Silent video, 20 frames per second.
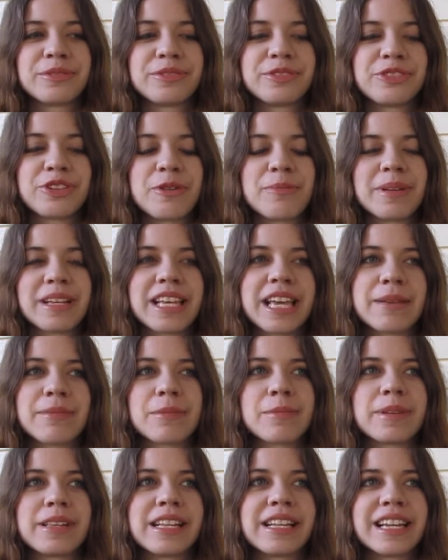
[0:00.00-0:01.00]
German
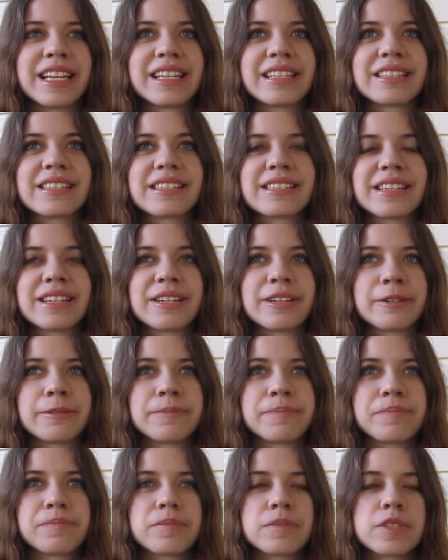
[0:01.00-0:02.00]
capabilities.
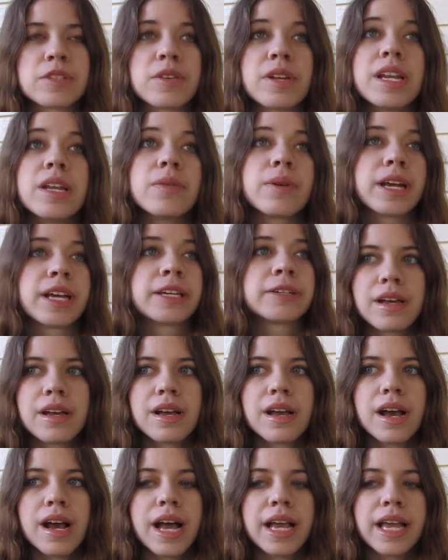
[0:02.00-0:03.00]
So anyway,
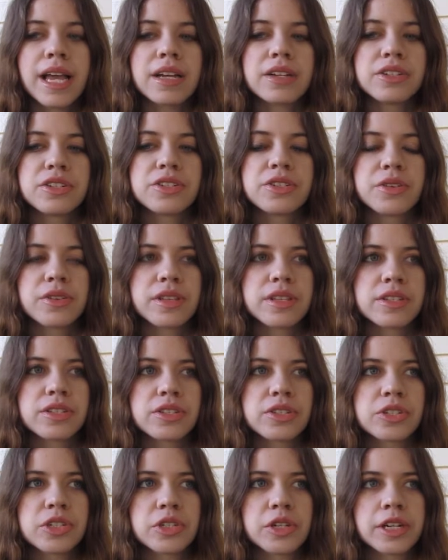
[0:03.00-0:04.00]
I got to do
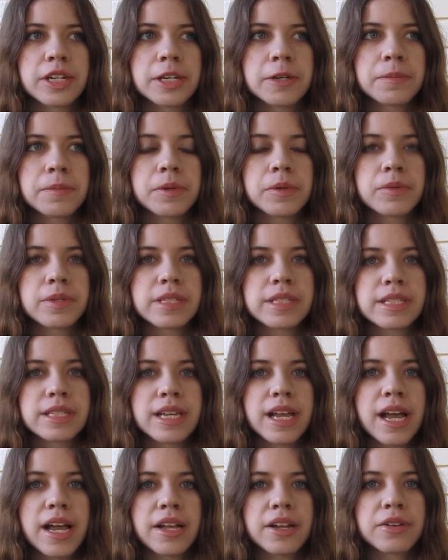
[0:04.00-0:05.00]
this trip. It was
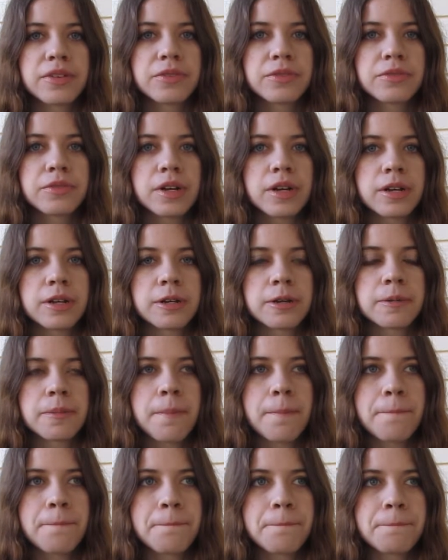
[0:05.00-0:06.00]
kind of
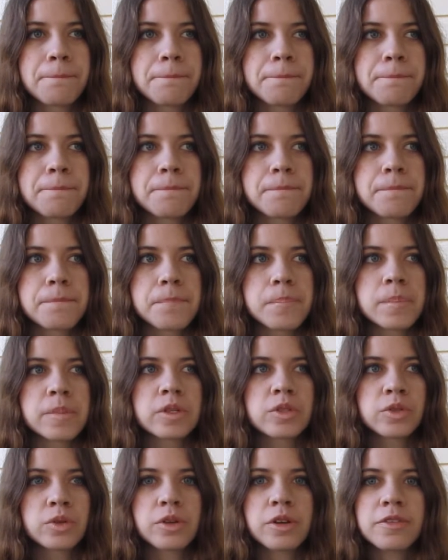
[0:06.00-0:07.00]

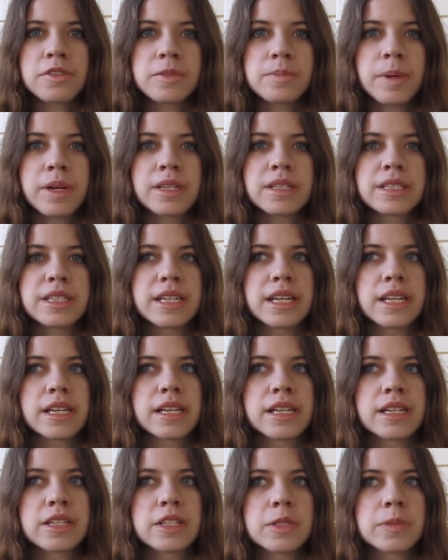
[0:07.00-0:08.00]
sort of
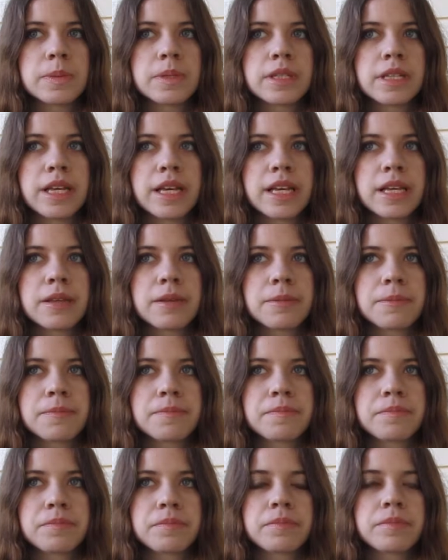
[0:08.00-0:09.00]
spontaneous, but like
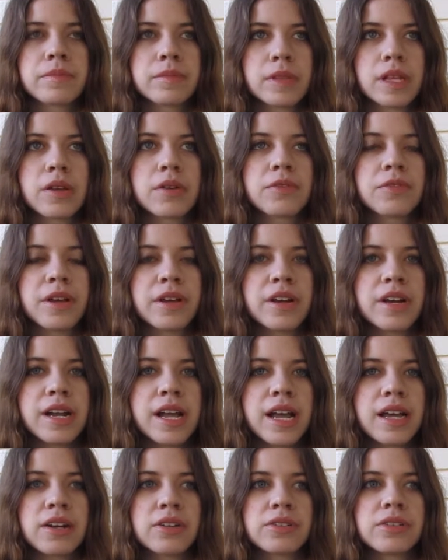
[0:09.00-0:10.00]
found an
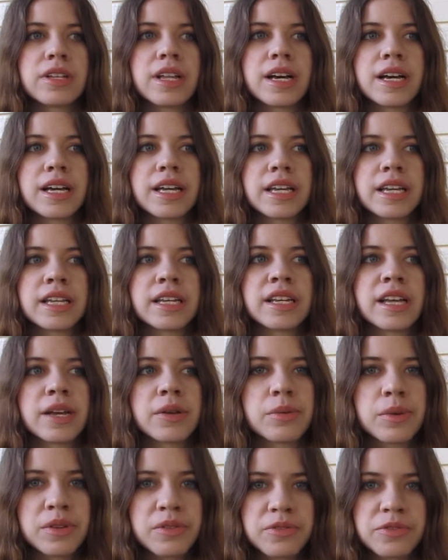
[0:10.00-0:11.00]
ad online. I
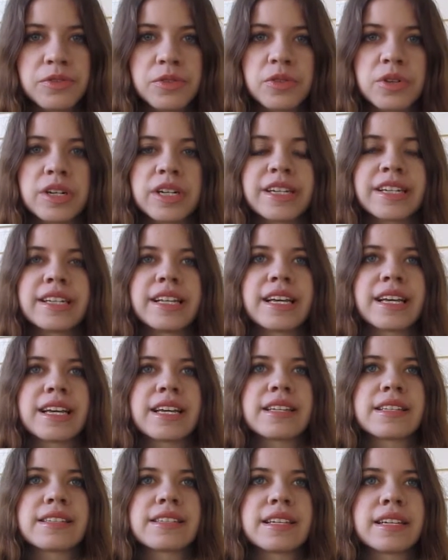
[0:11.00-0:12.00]
went for it, like
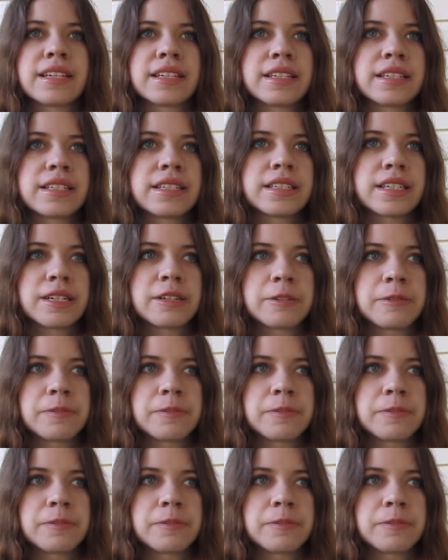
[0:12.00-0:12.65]
I said.